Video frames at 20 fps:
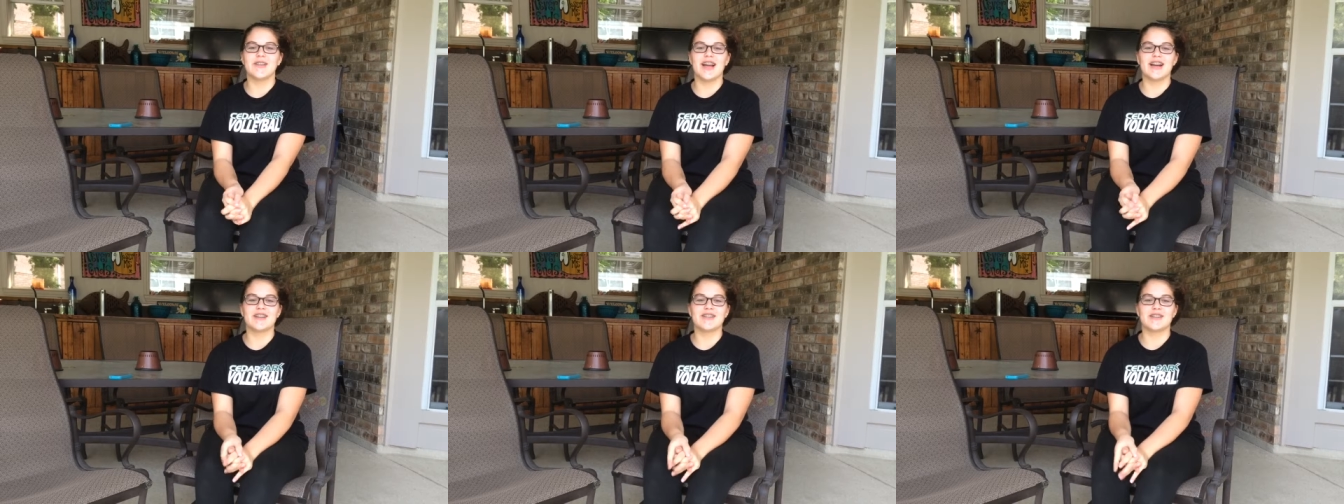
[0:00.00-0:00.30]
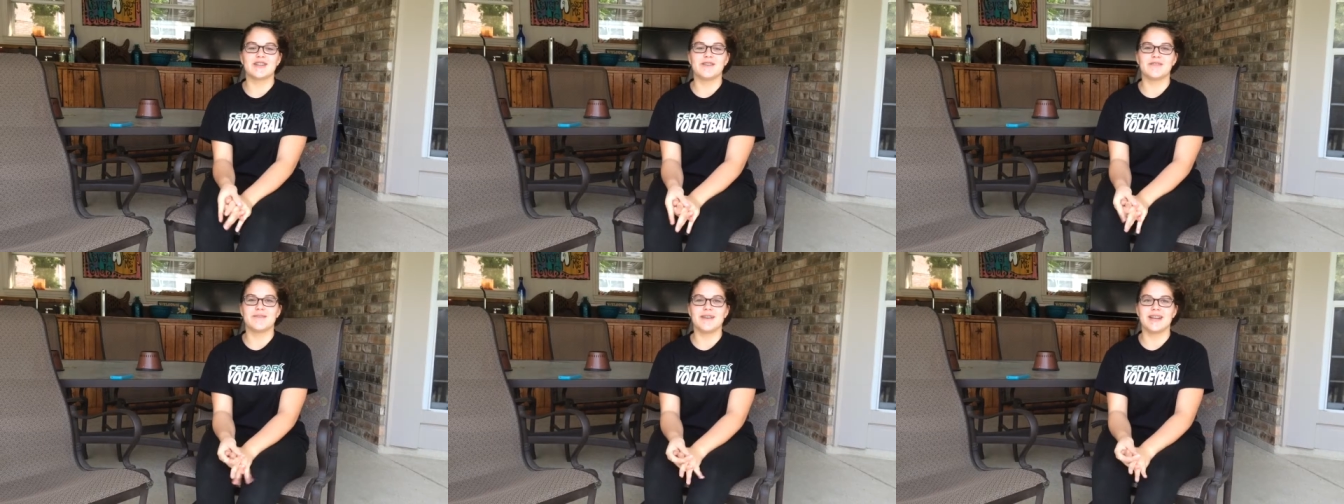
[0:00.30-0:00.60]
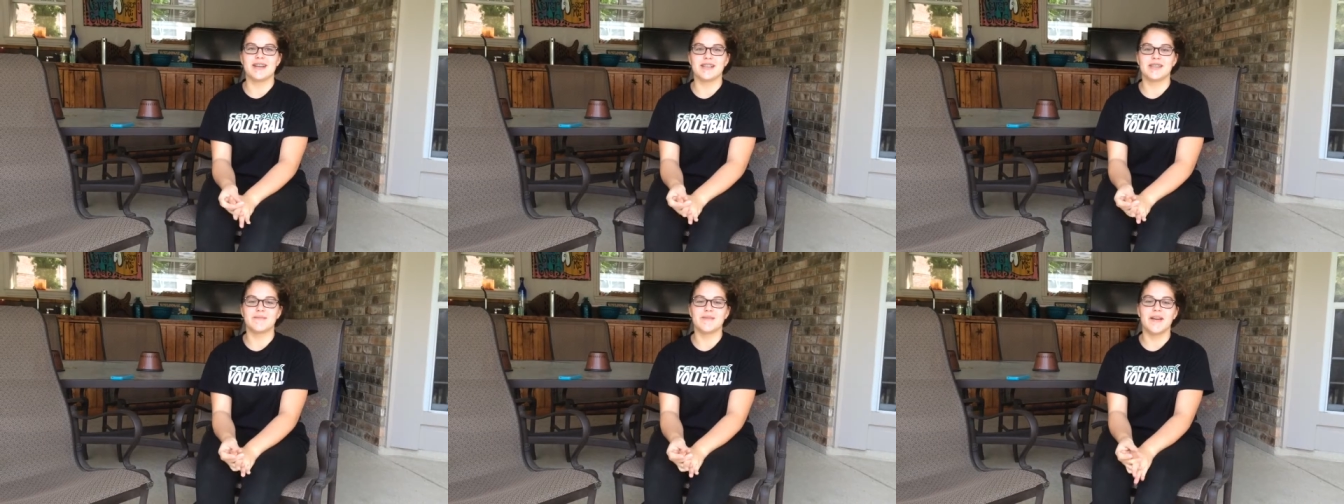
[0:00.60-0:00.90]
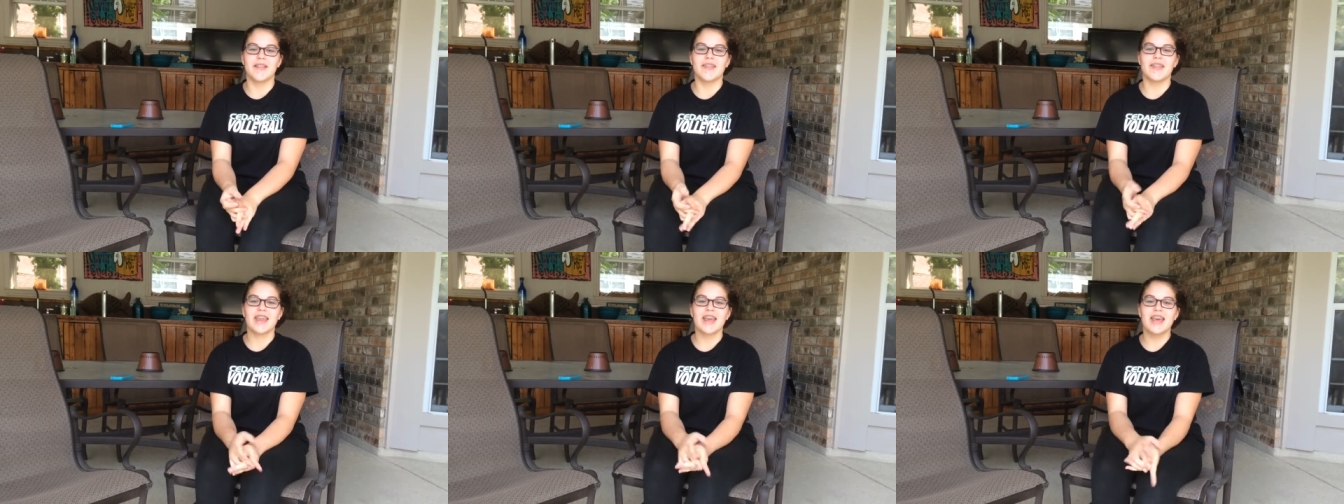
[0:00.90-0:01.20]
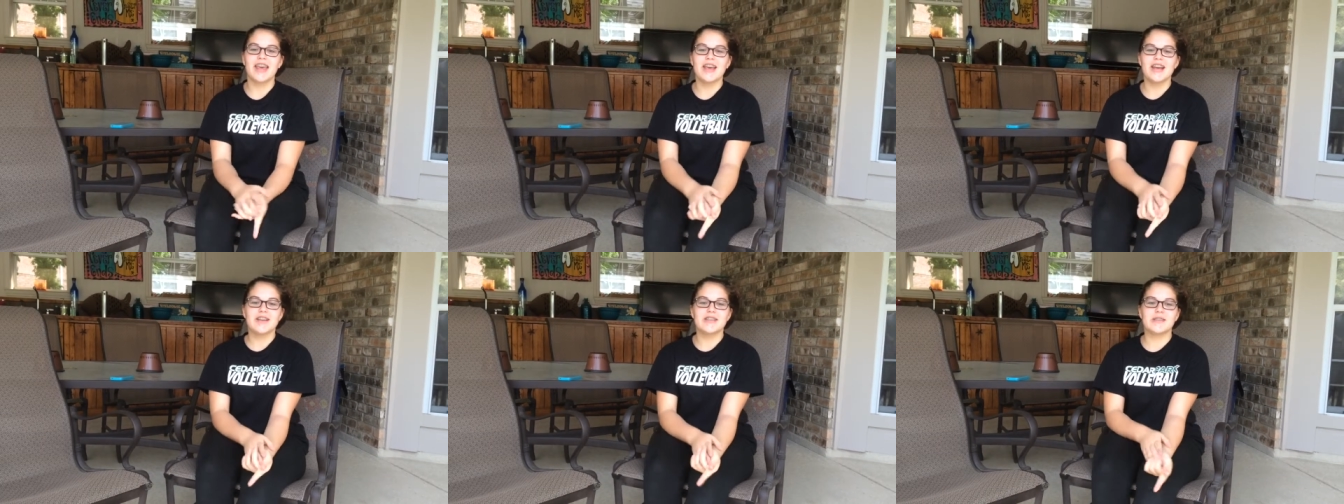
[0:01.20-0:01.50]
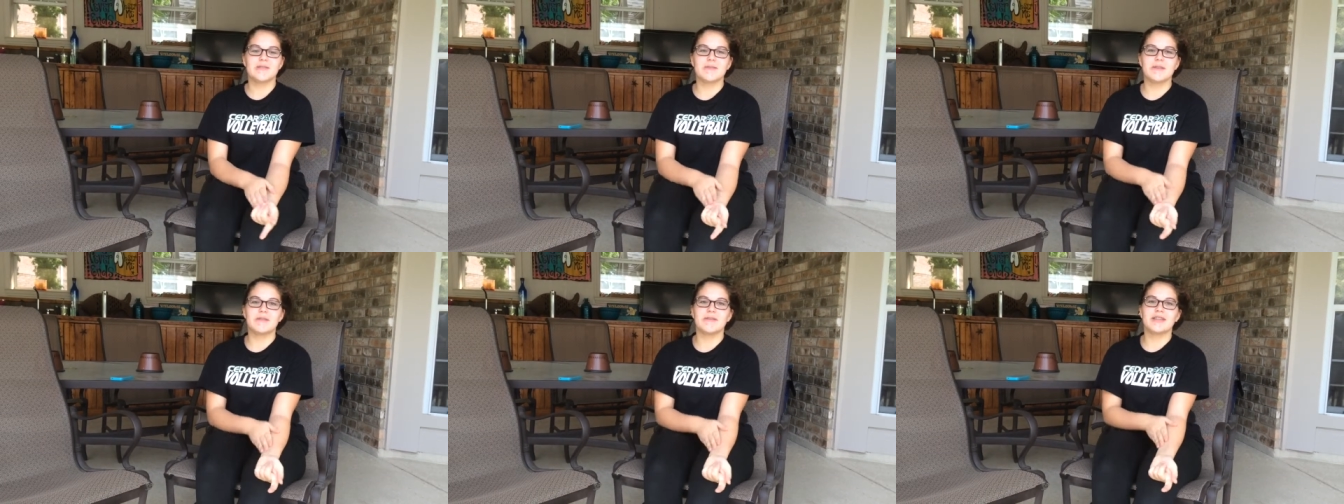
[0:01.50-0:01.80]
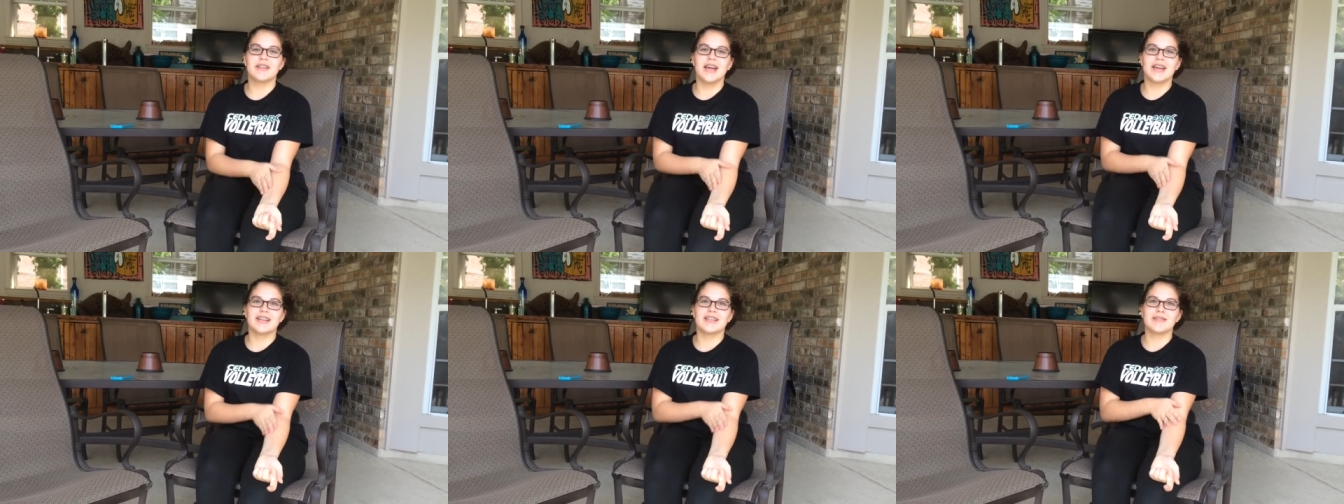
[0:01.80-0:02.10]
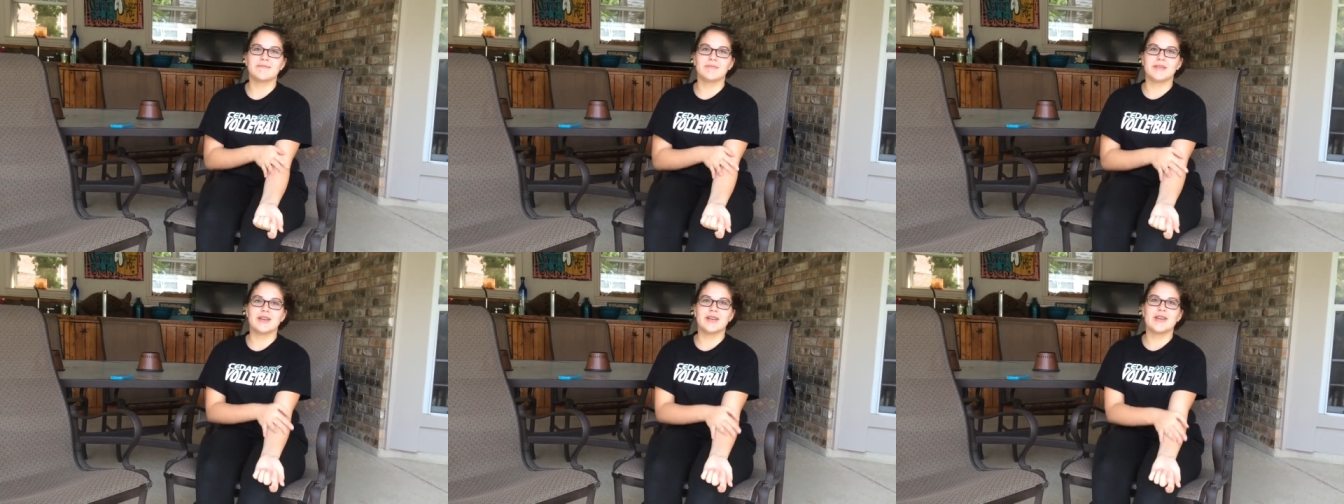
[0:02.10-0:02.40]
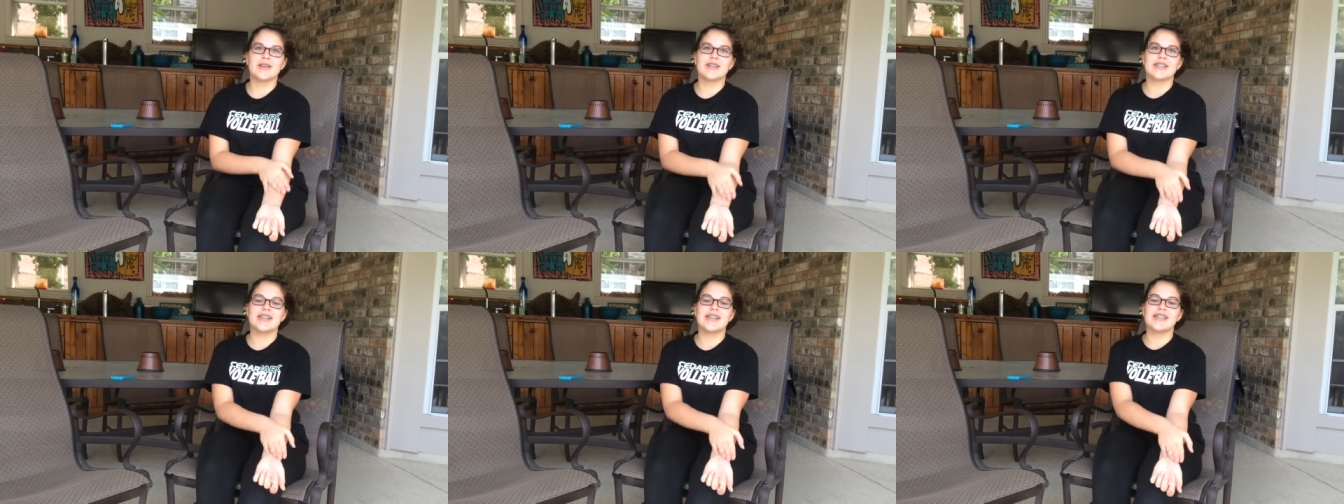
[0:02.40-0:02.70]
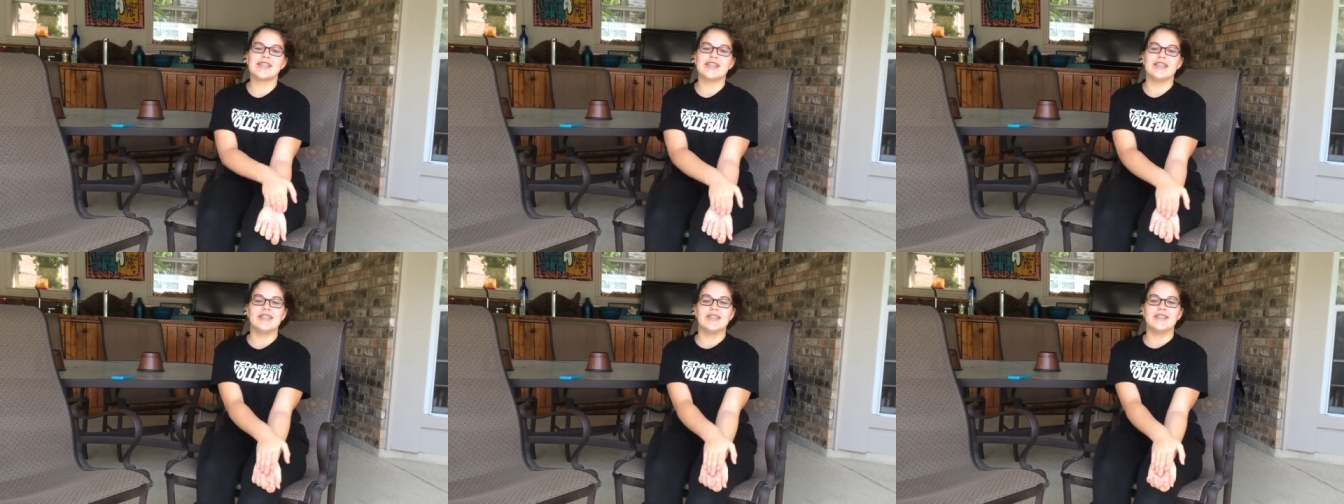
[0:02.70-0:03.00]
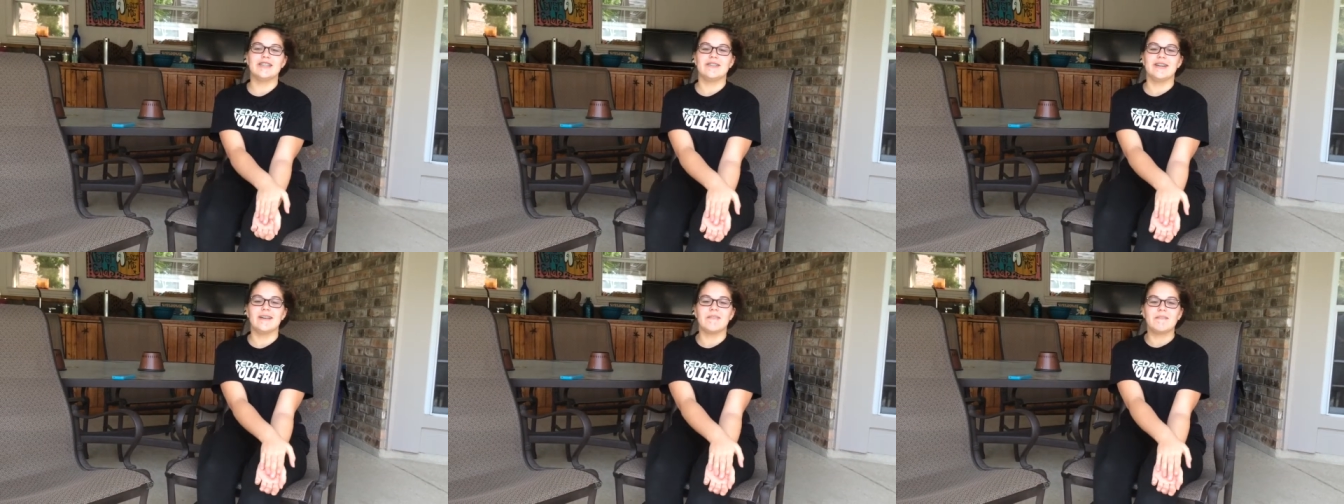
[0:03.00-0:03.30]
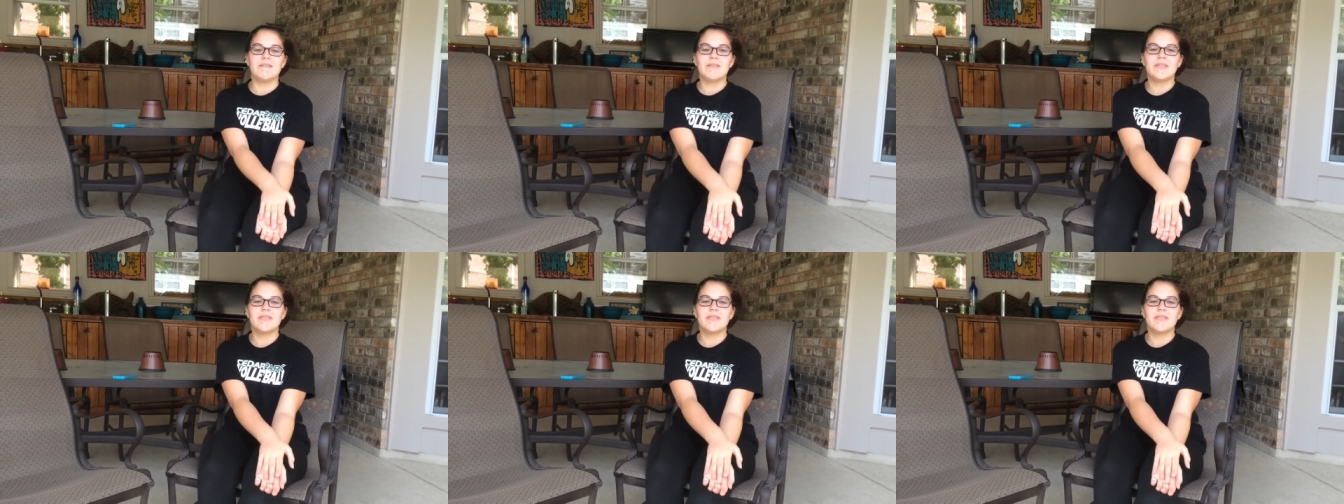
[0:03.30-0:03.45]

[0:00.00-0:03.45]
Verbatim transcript: Gaucher Awareness Month, so we would like to bring your attention to it.